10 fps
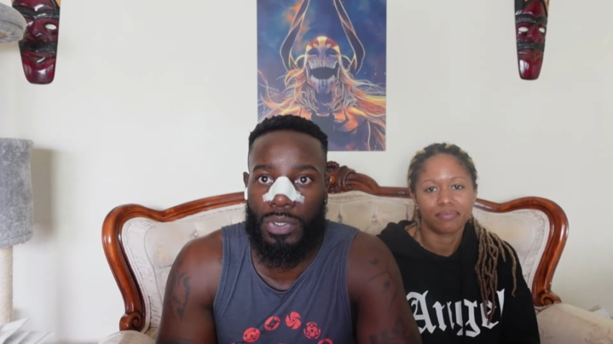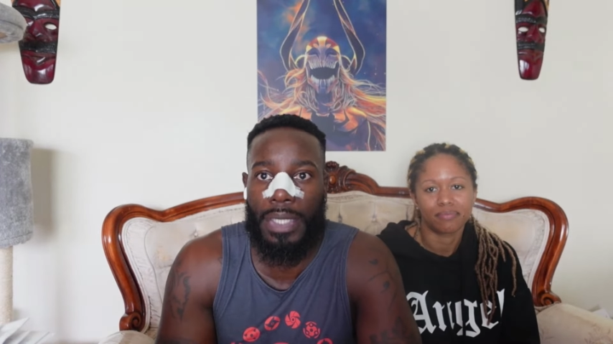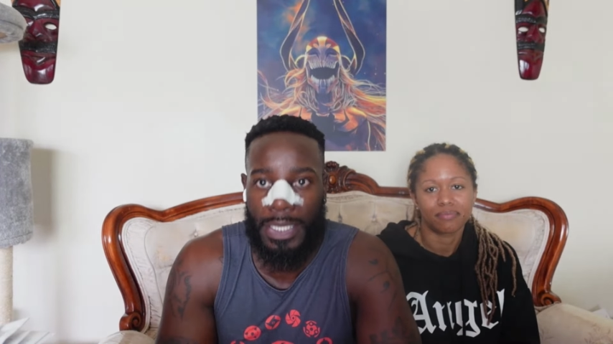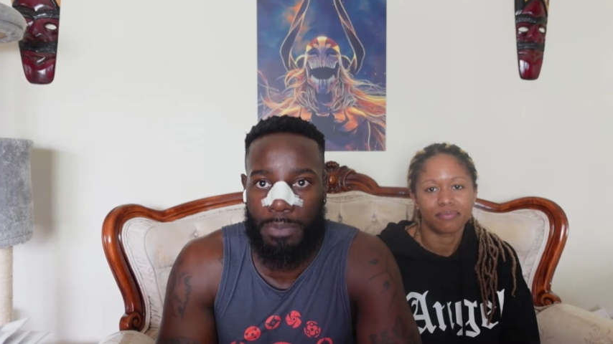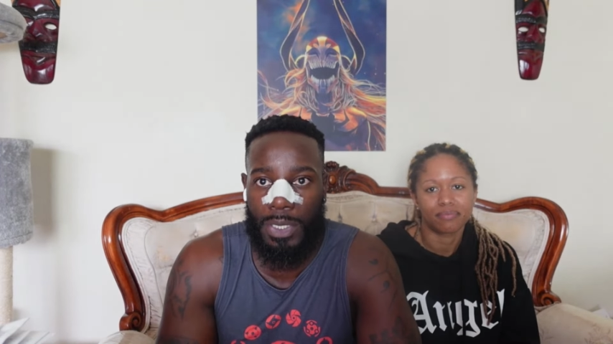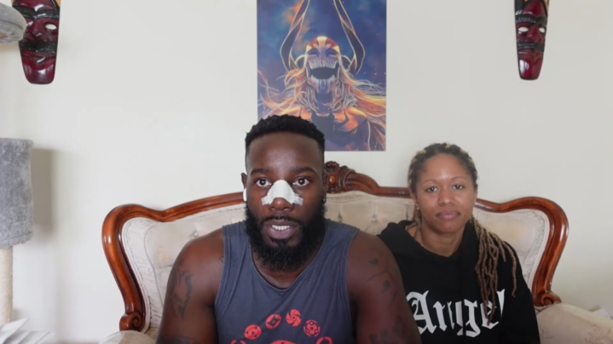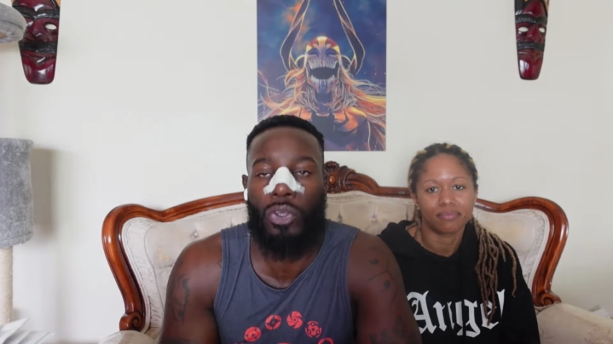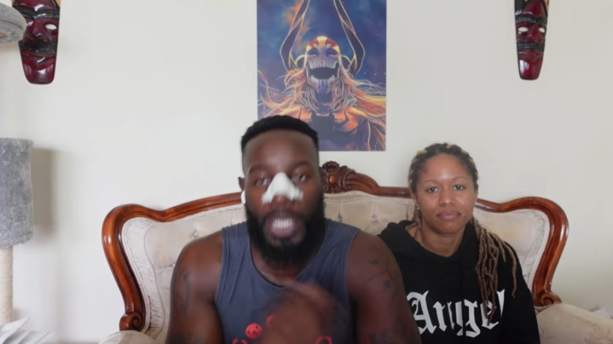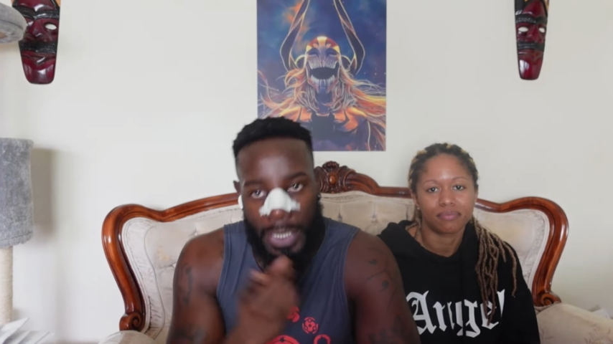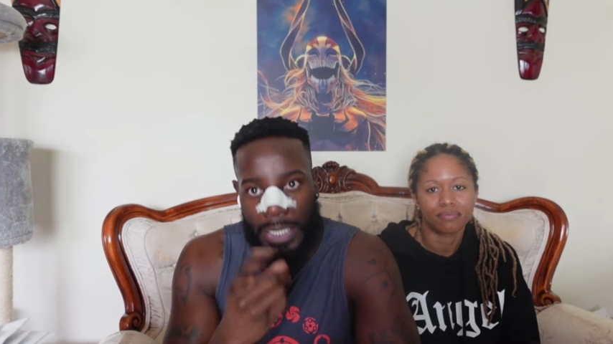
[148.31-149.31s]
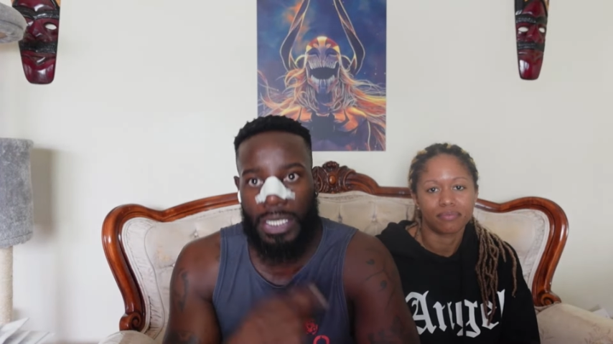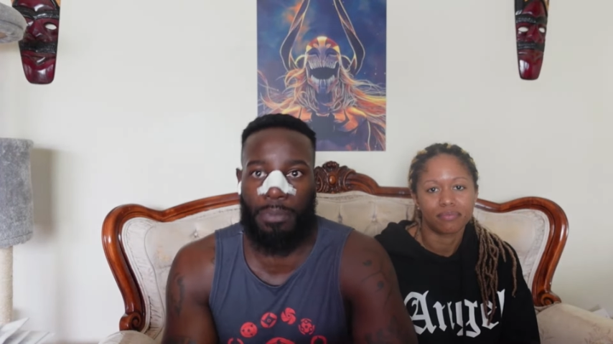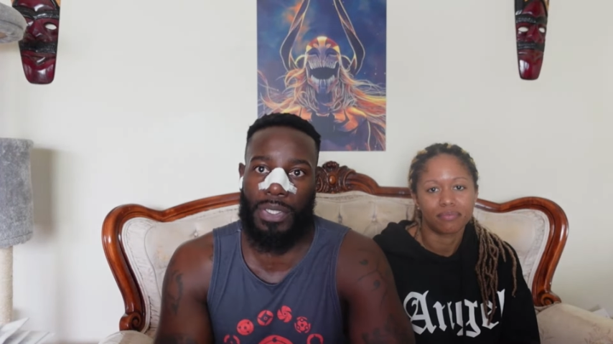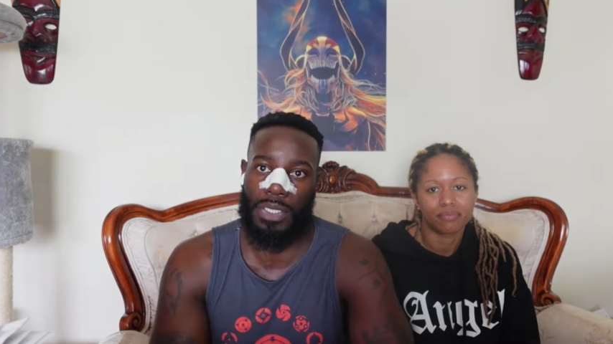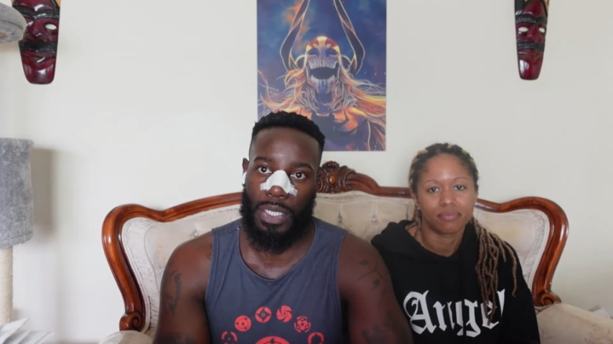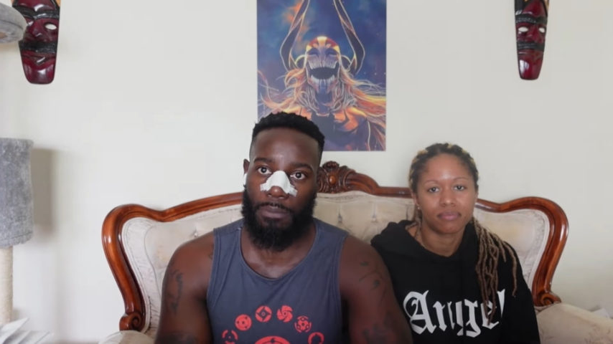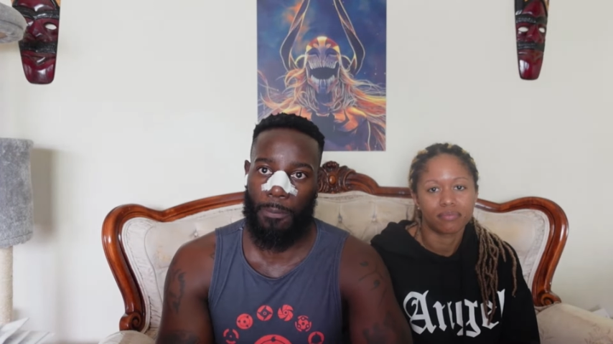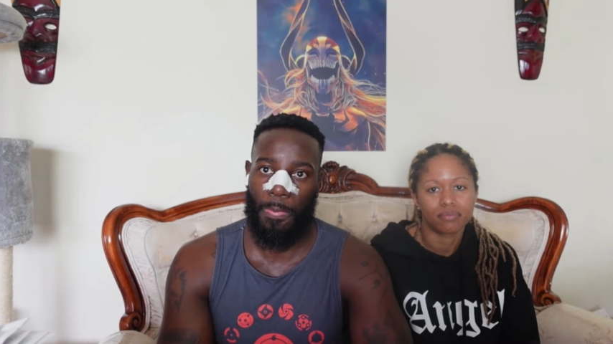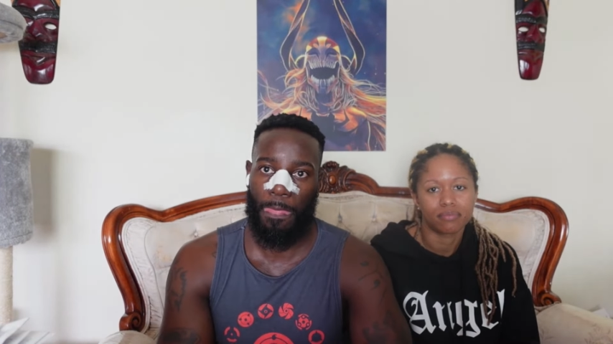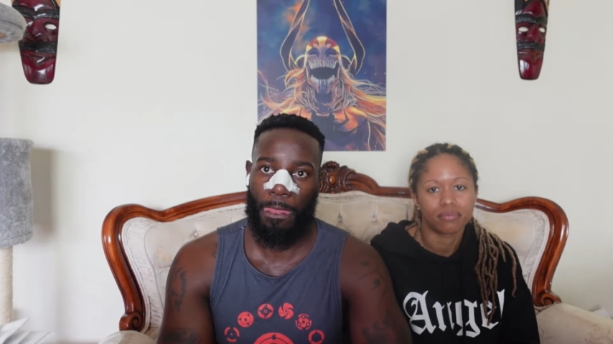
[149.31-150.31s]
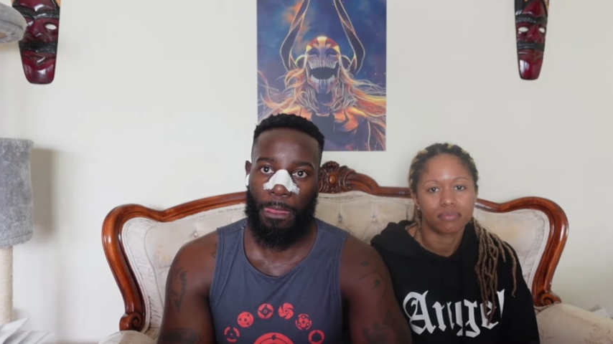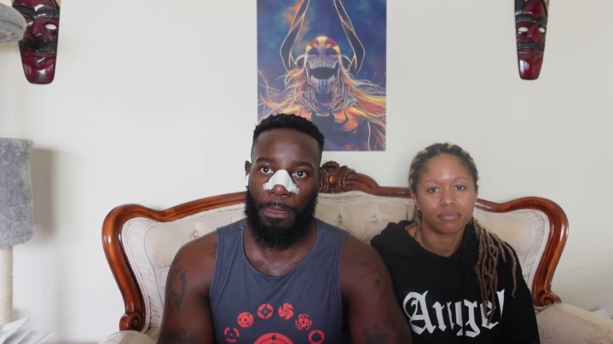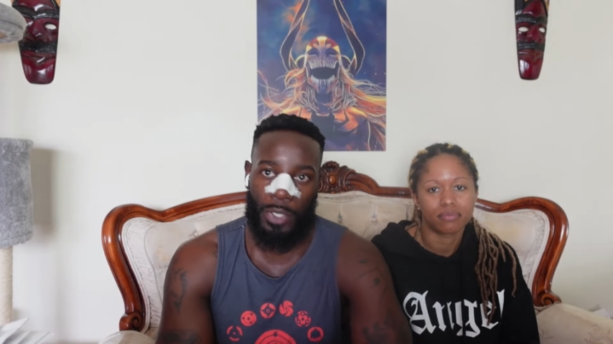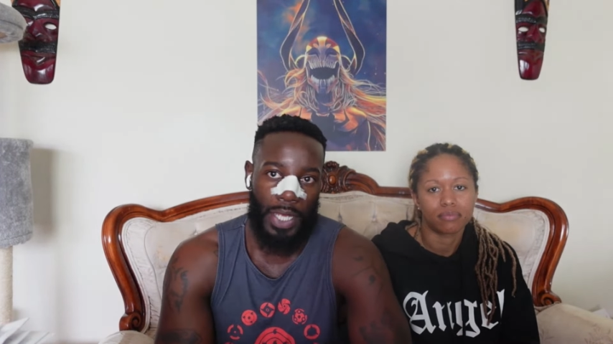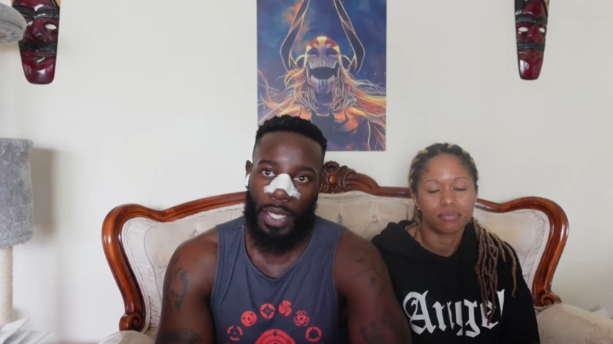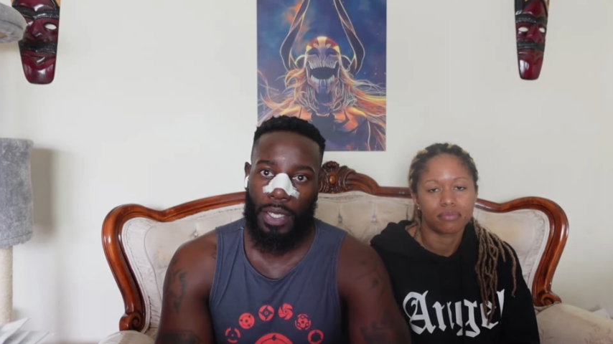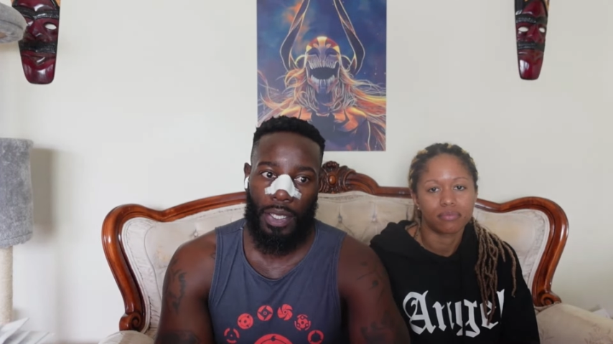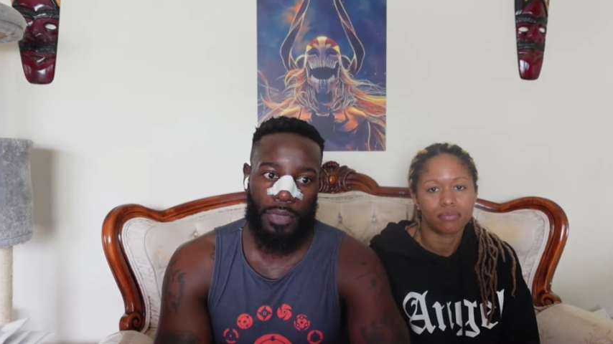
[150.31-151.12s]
Speaker 1: lets me know you did something to him. You did. The